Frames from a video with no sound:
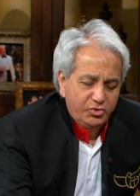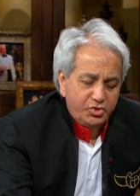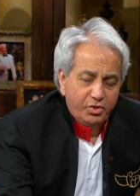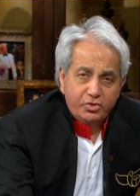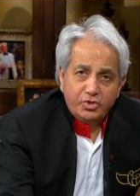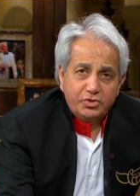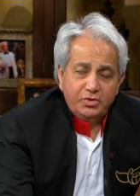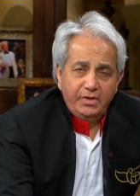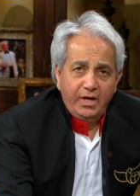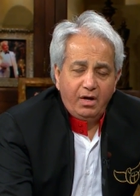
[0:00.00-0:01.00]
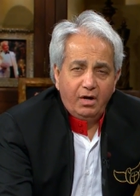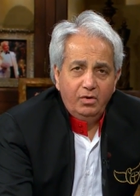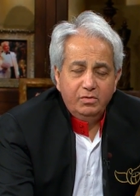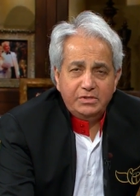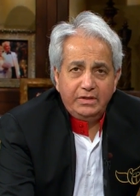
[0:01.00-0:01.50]
Churches today are
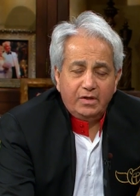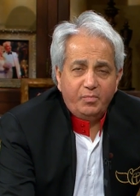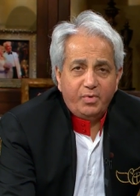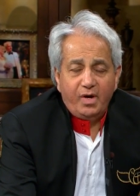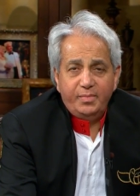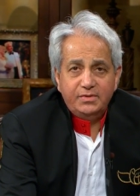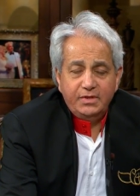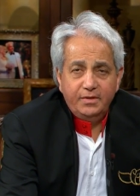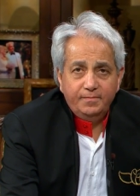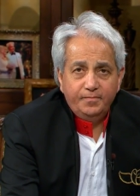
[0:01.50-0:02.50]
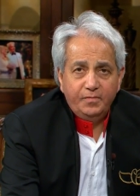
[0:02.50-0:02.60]
losing their property. Mm -hmm.